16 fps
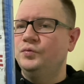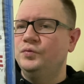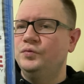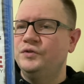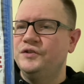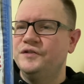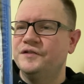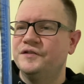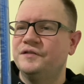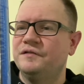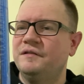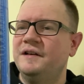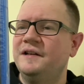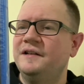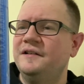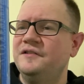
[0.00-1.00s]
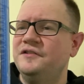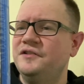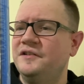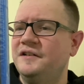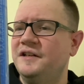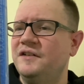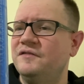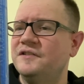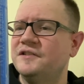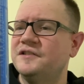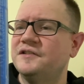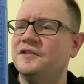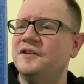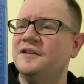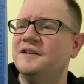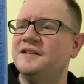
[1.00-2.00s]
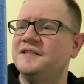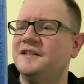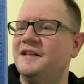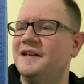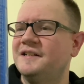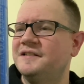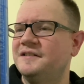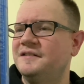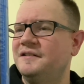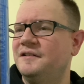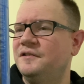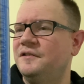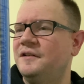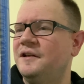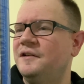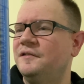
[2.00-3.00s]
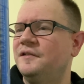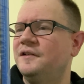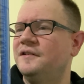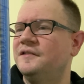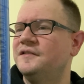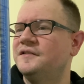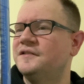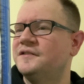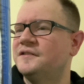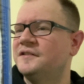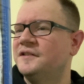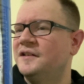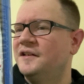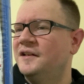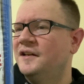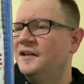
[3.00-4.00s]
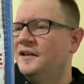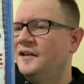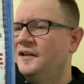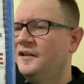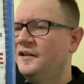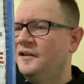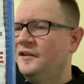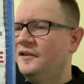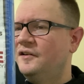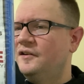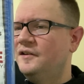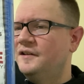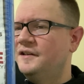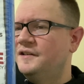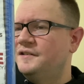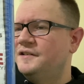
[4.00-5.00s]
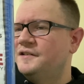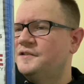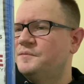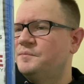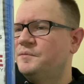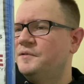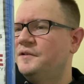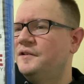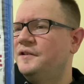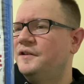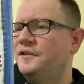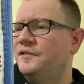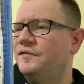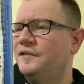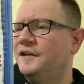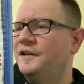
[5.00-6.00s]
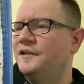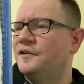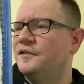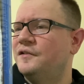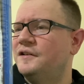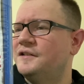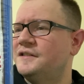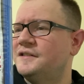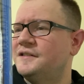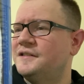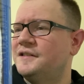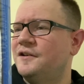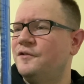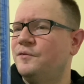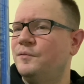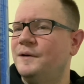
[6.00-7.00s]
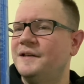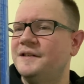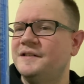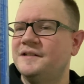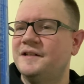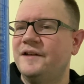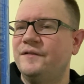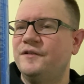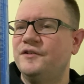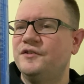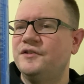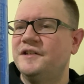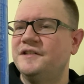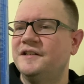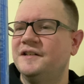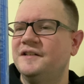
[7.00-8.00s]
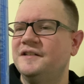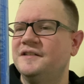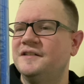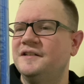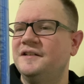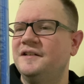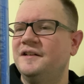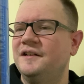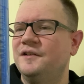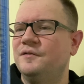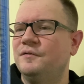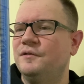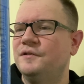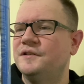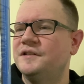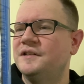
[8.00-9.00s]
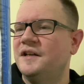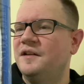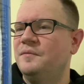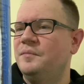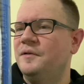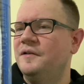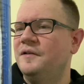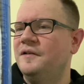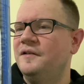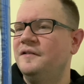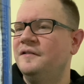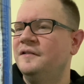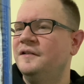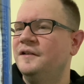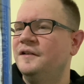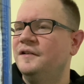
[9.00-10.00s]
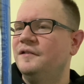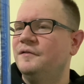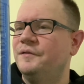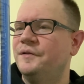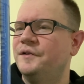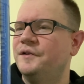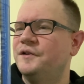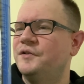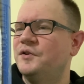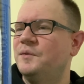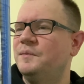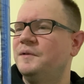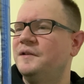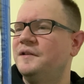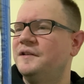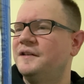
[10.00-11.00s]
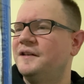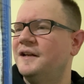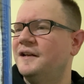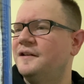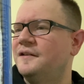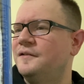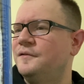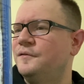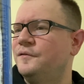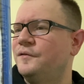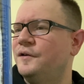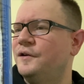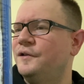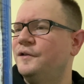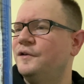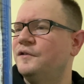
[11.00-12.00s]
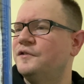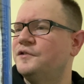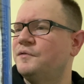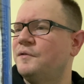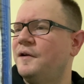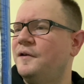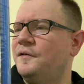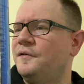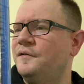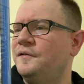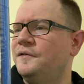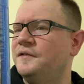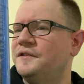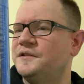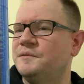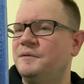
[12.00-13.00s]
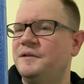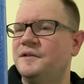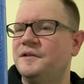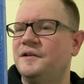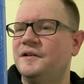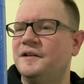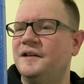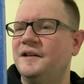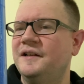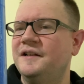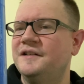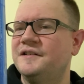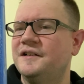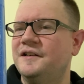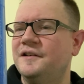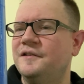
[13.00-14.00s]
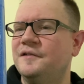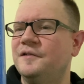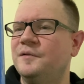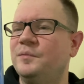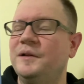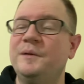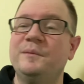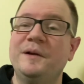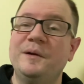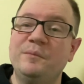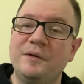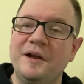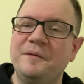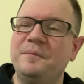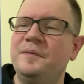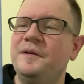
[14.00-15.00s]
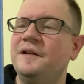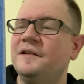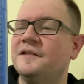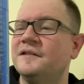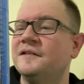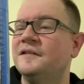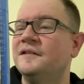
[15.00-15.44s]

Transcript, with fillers: Susan Sarandon and Geena Davis star as an accidental outlaws on a desperate flight across the Southwest after a tragic incident at a roadside bar. The determined detective on their trail, a sweet talking hitchhiker played by Brad Pitt,